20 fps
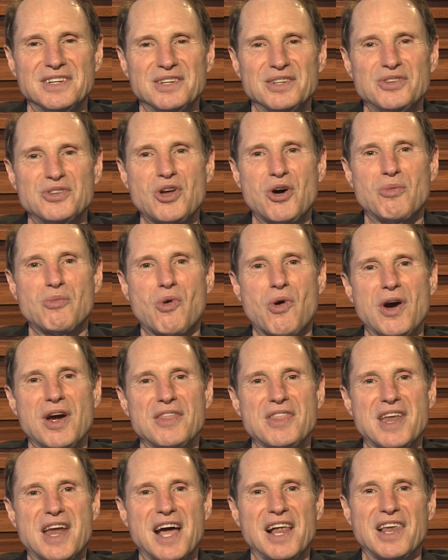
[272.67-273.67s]
no more
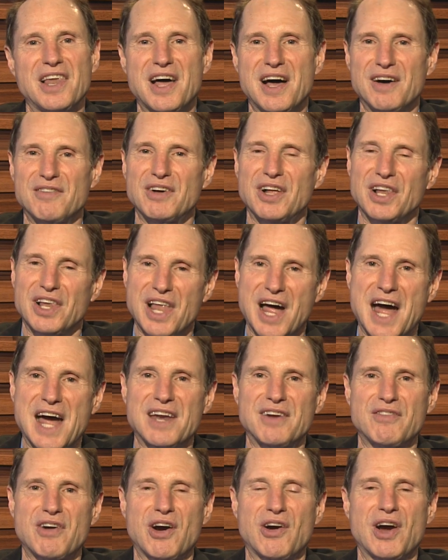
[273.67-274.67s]
than I love a lot
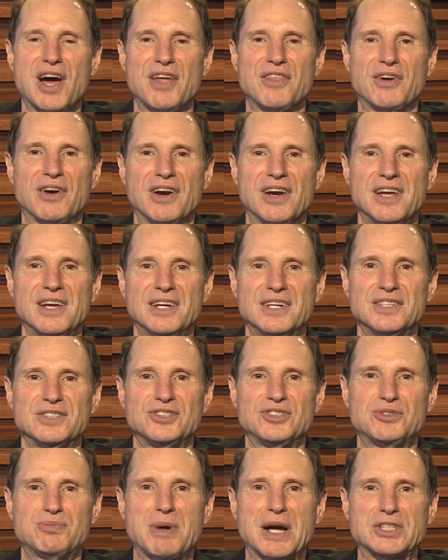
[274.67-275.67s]
of our other
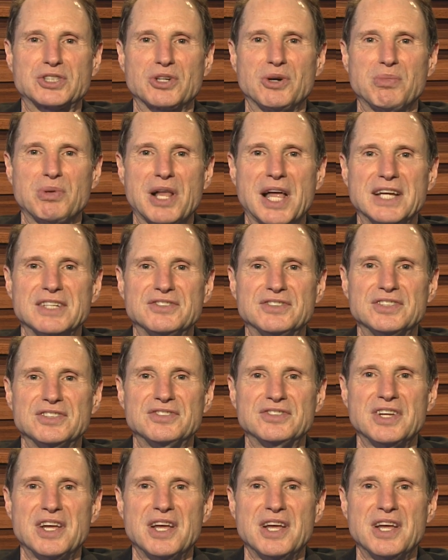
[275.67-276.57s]
special places.